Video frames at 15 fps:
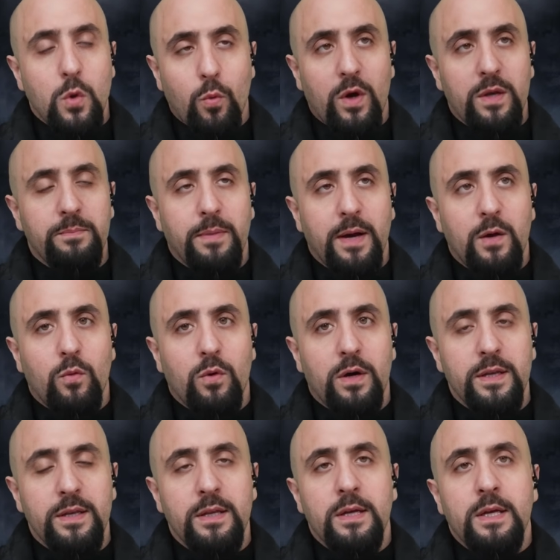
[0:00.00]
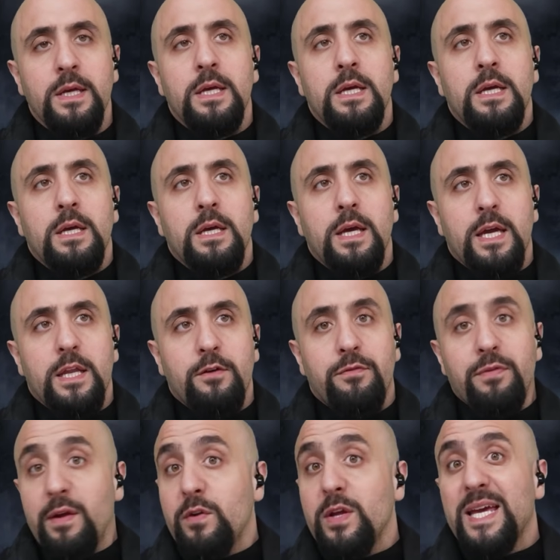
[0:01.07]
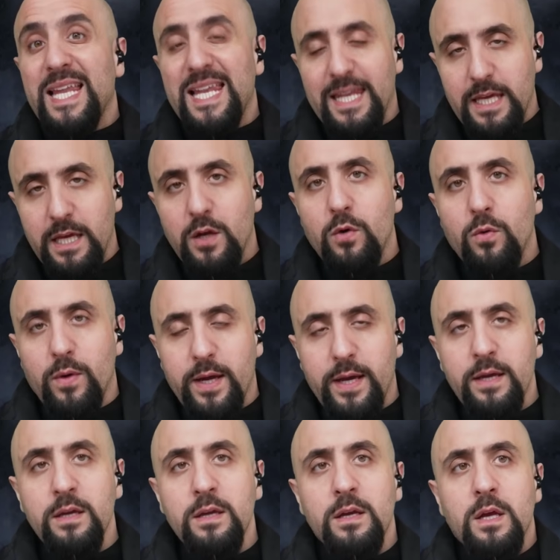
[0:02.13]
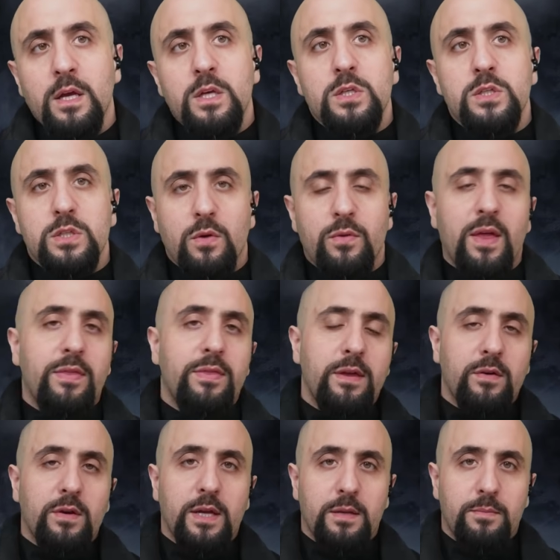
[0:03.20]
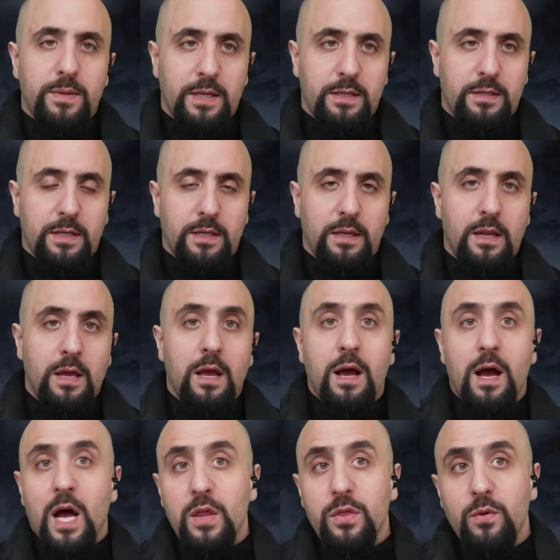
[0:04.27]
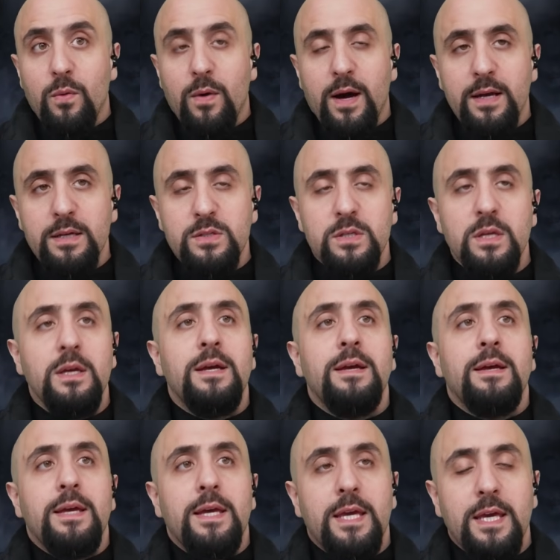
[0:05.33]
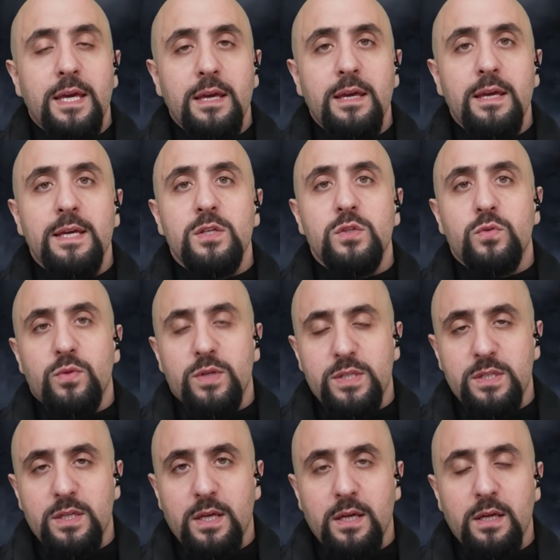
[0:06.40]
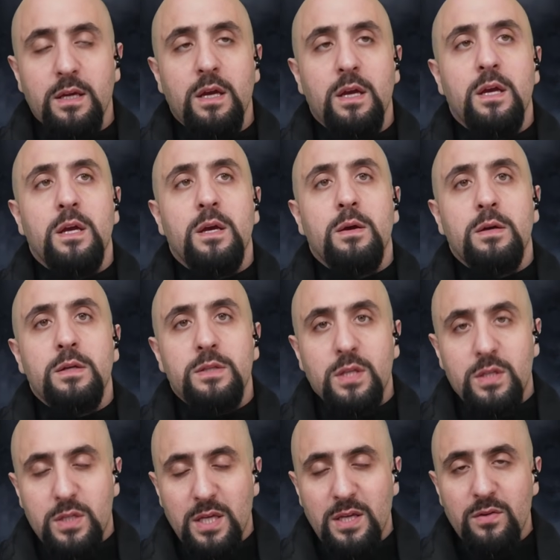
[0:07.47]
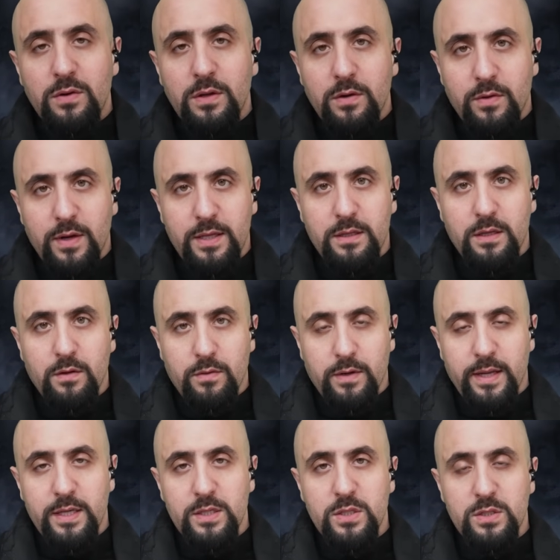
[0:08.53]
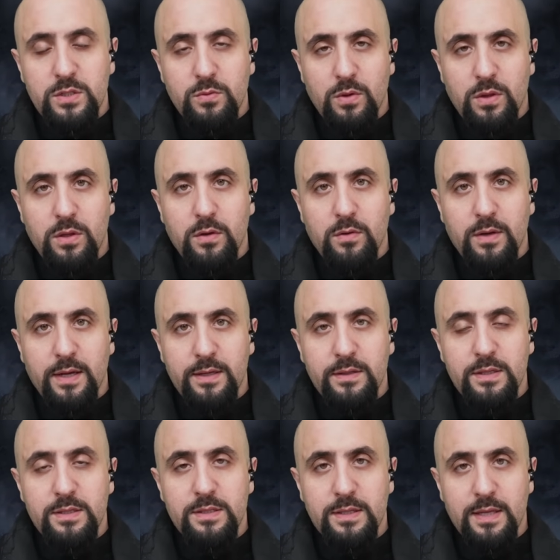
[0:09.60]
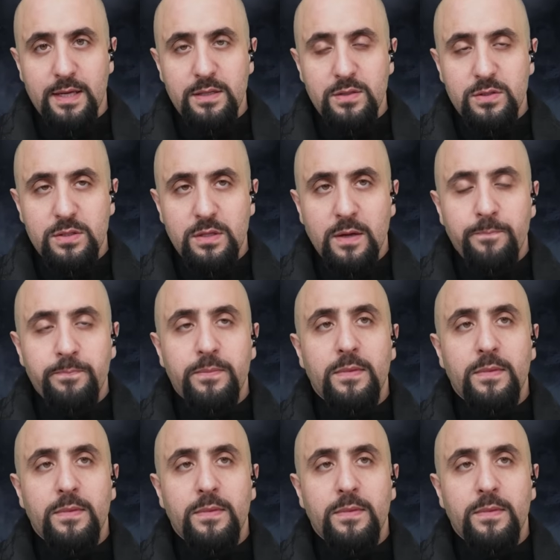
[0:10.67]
one by one, in a very clear way, so that there can be a deal. Otherwise, he is risking deteriorating relations with the United States